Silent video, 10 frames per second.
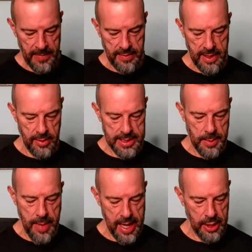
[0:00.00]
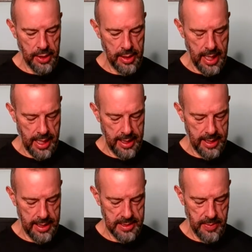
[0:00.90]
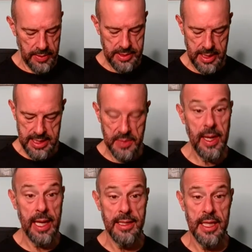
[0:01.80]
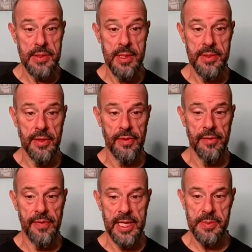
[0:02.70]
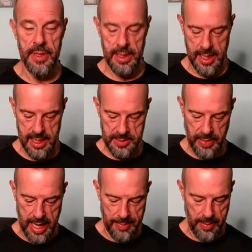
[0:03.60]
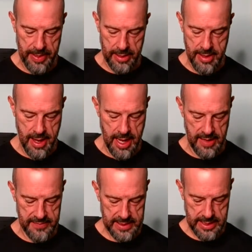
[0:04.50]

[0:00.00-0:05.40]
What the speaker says: There is a maker, and his most easiest way to get in touch with him is over on Facebook, and it's Papa Bear Knives.